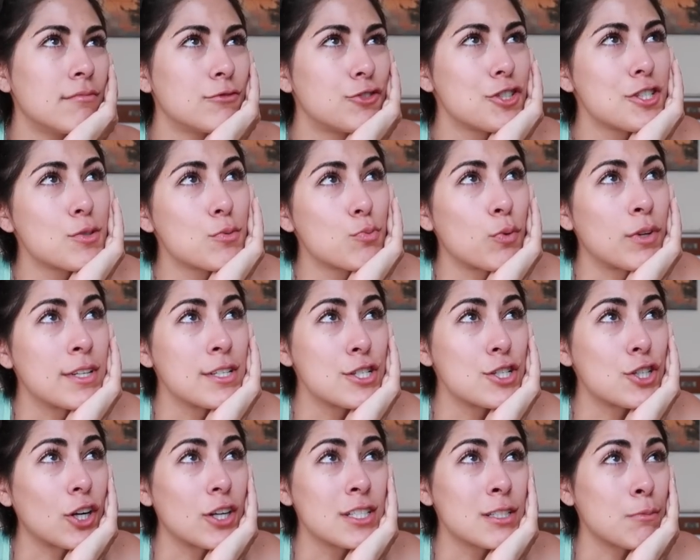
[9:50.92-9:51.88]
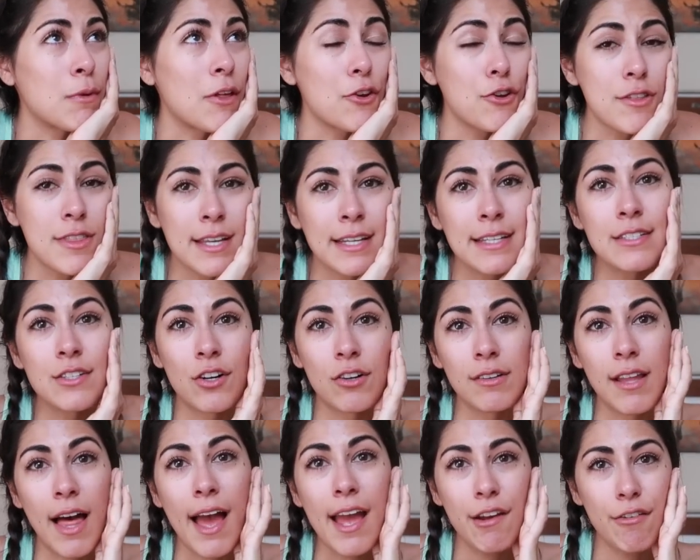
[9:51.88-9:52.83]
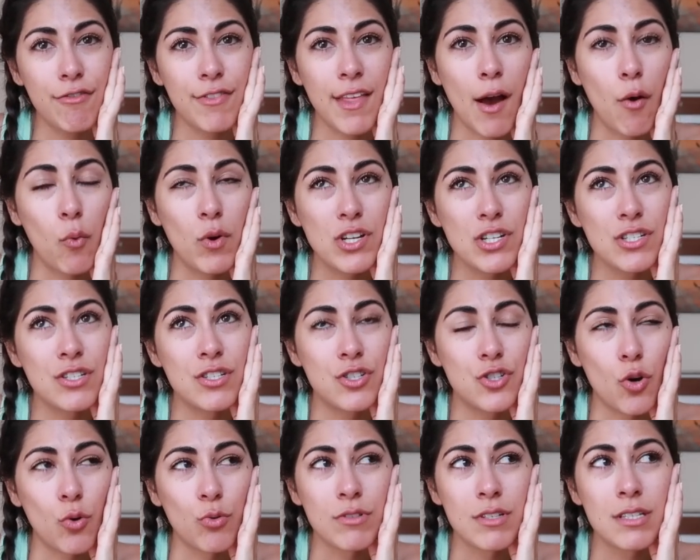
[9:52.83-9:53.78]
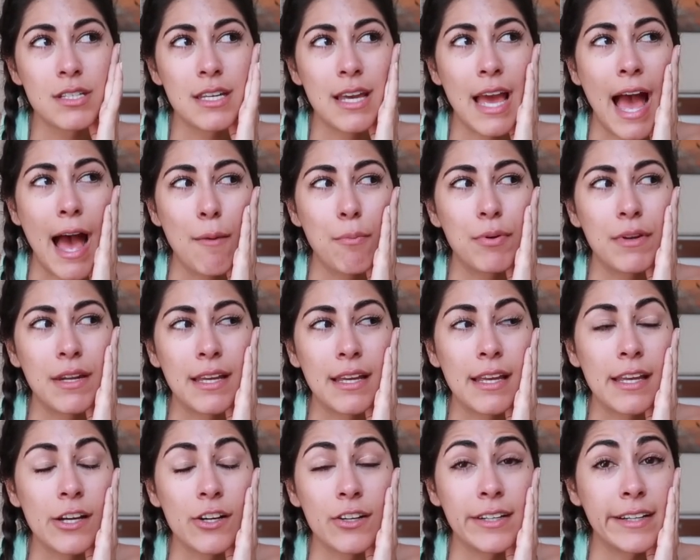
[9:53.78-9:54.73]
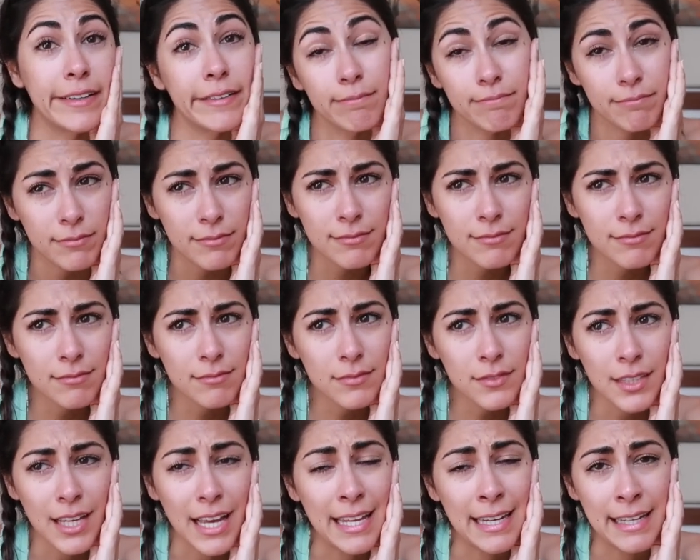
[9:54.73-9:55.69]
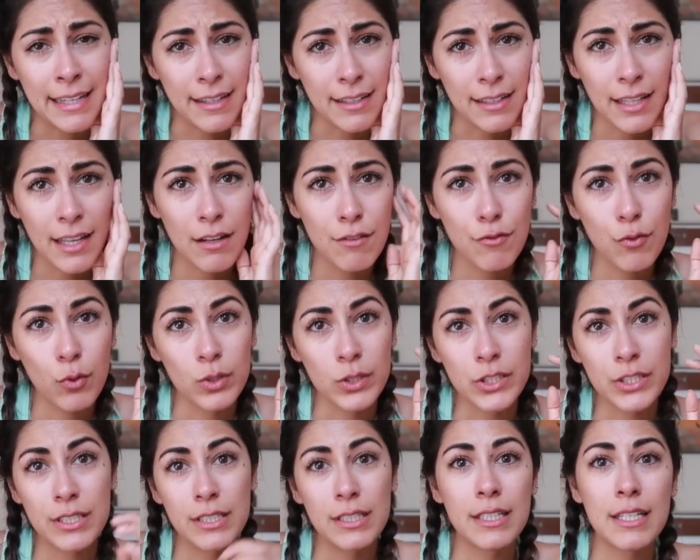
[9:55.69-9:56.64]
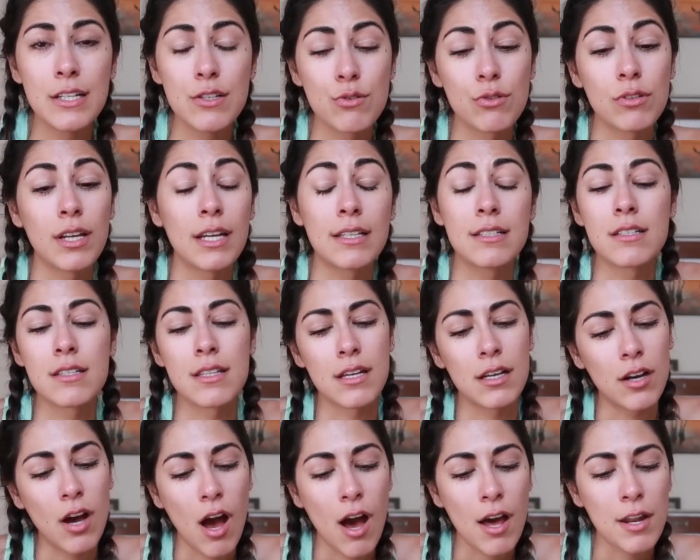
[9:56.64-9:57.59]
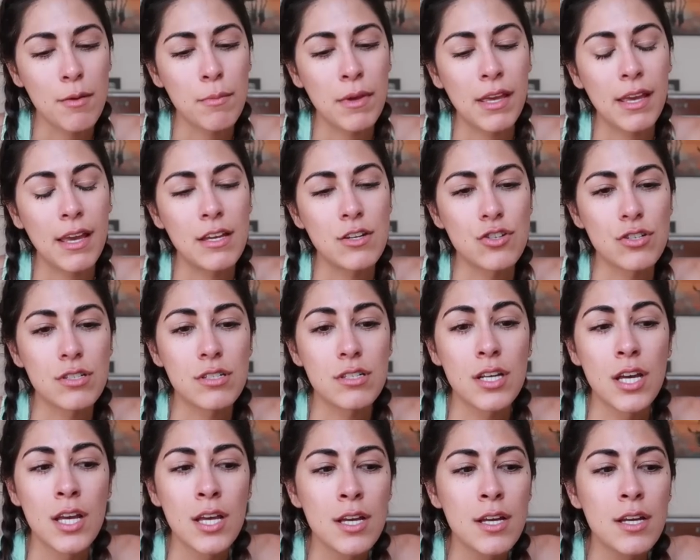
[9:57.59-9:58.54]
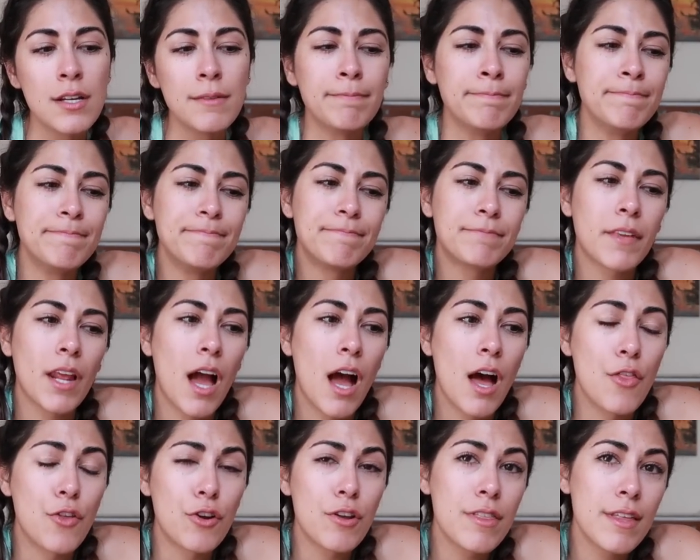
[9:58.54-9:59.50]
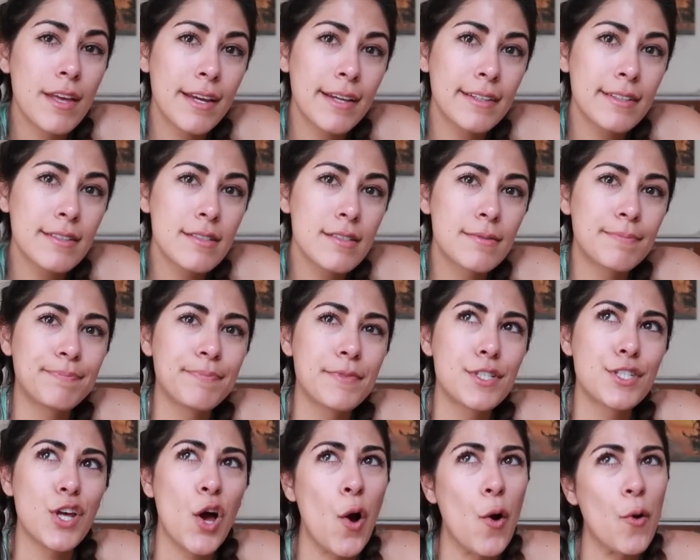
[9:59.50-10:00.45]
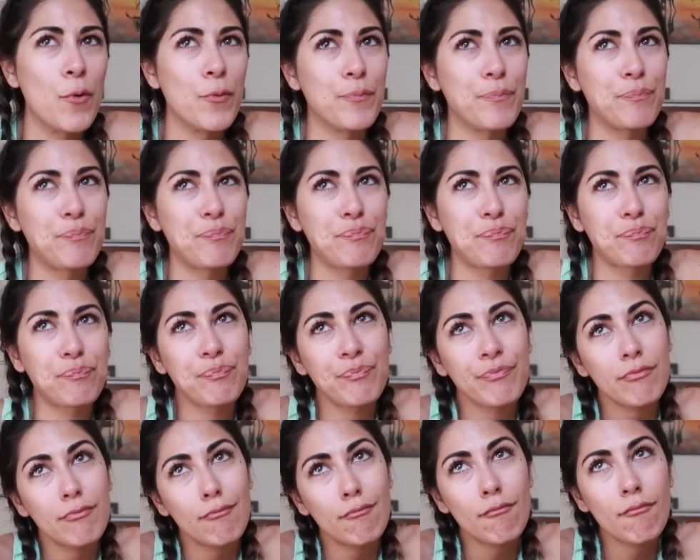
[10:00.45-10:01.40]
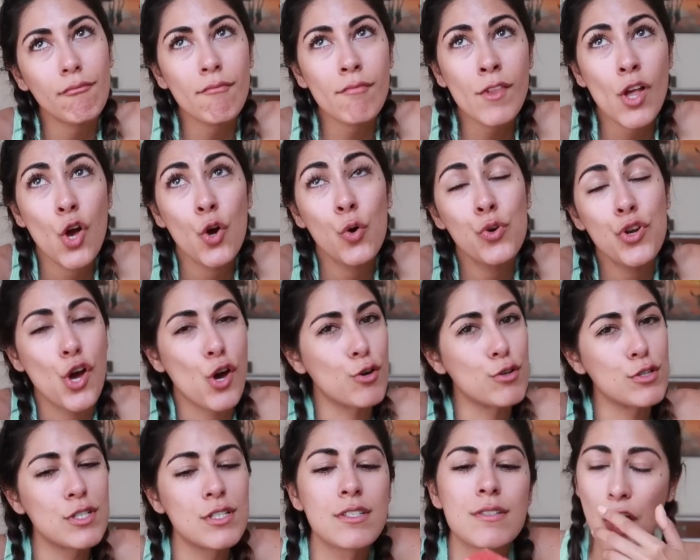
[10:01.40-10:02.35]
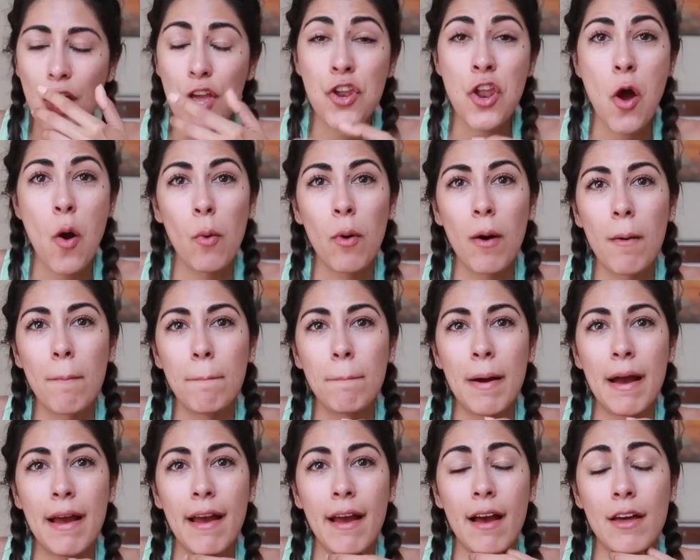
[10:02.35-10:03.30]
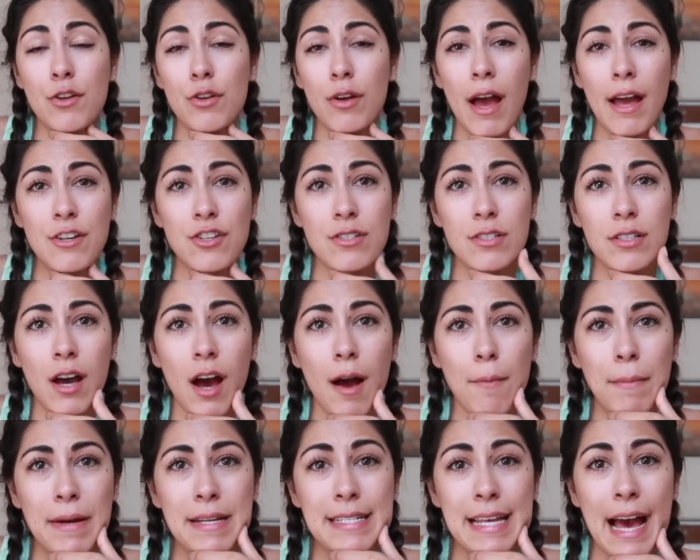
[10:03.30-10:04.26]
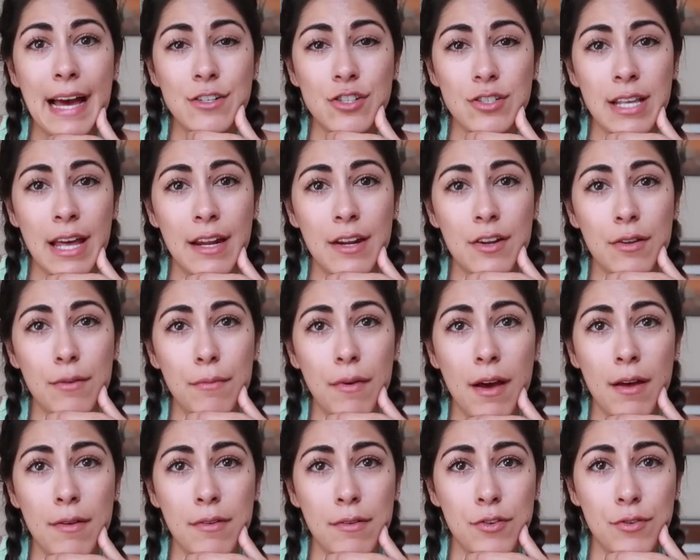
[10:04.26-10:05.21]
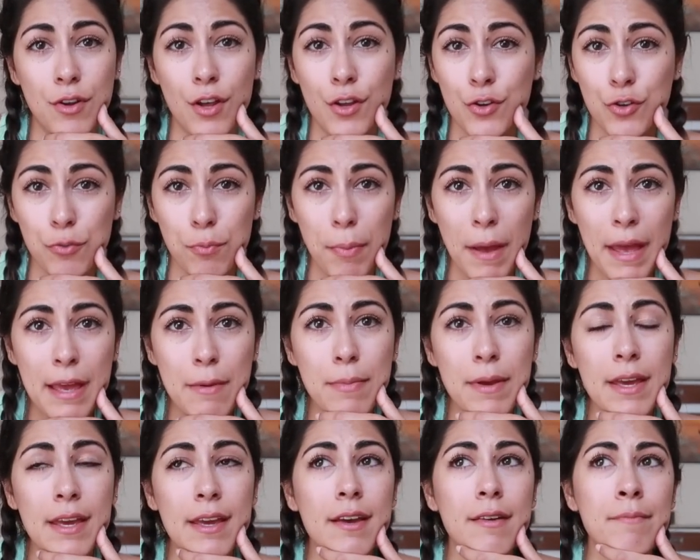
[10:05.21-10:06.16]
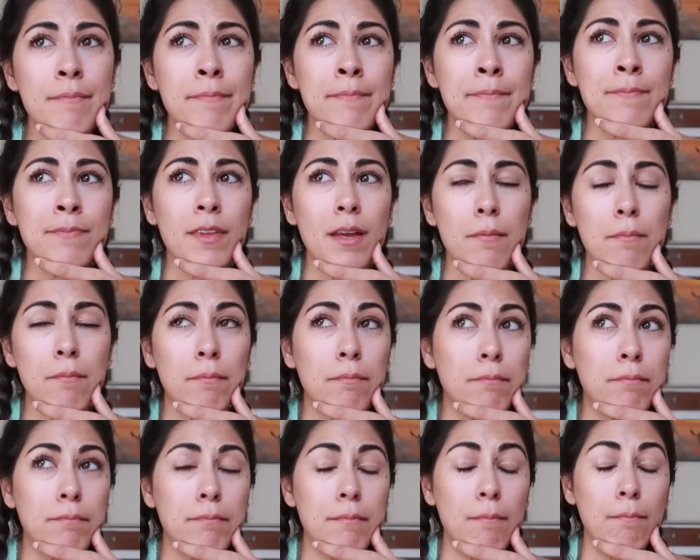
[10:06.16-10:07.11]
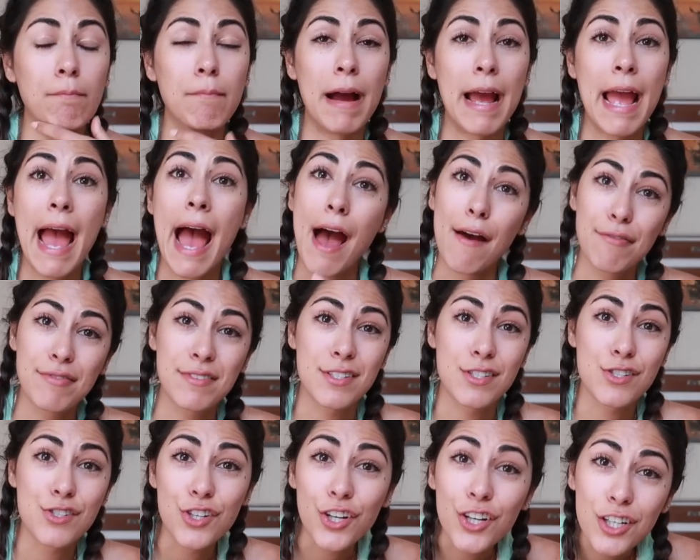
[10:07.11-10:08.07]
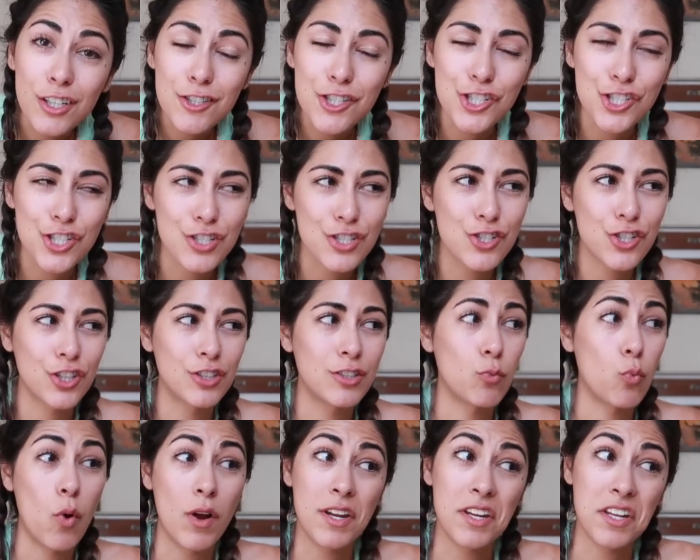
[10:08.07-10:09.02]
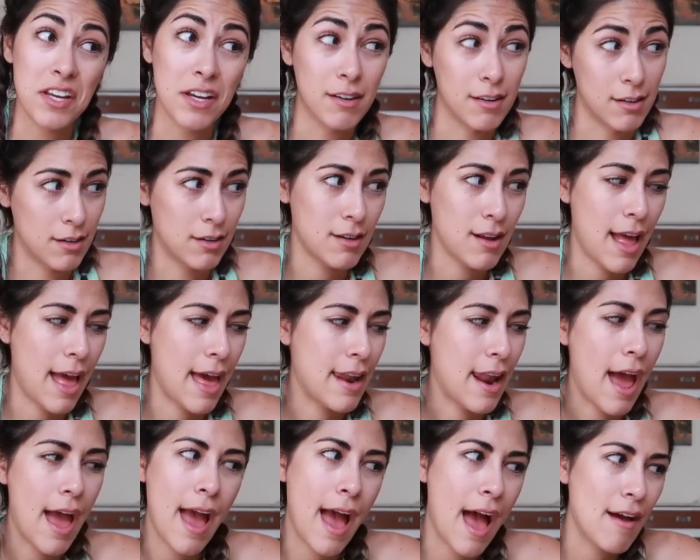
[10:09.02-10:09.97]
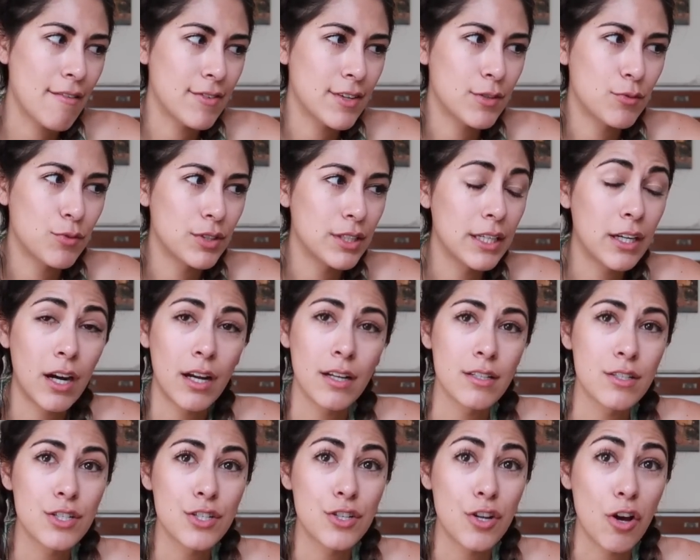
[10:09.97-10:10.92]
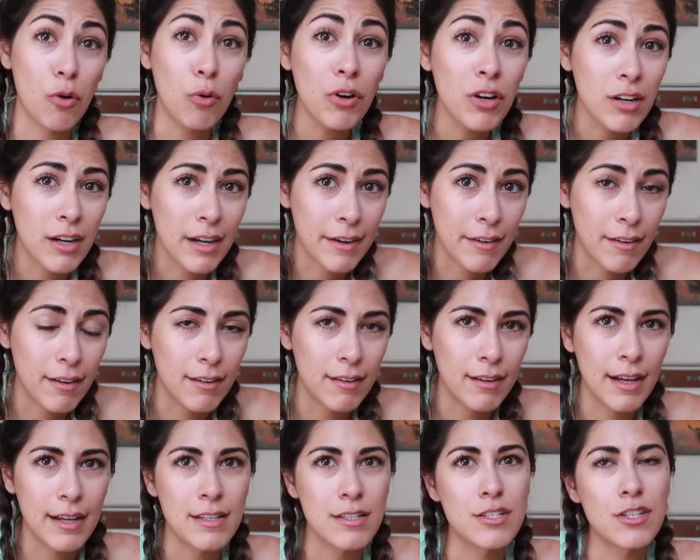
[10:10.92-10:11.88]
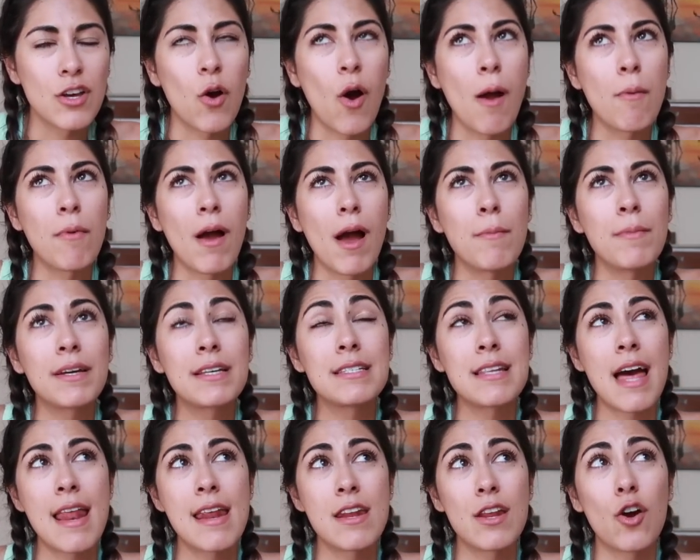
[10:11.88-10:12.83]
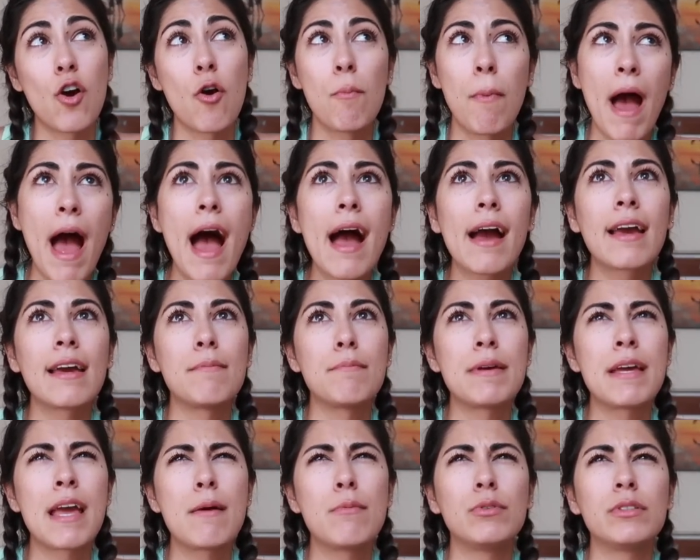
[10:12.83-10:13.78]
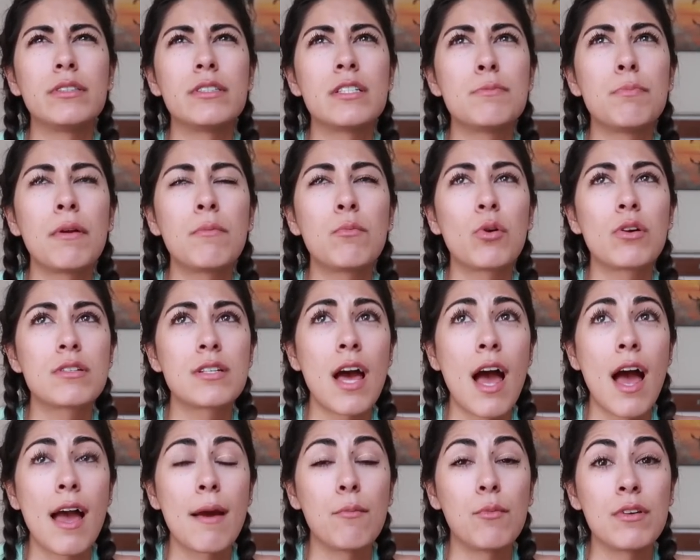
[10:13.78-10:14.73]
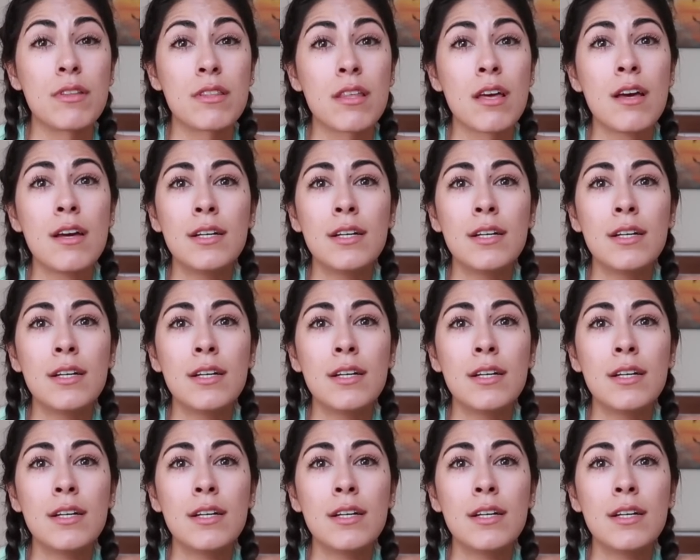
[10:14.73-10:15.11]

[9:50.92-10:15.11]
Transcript: just want to start some other things in our life that we just don't see happening here in, it in Italy, unfortunately, due like to the economy and just other things. So who knows? You know, my I just got, my dad just had a, a, a new baby my half sister. She just turned one year and I haven't really gotten to know her at all. And so I'm, I'm excited to go back and be able to spend more time with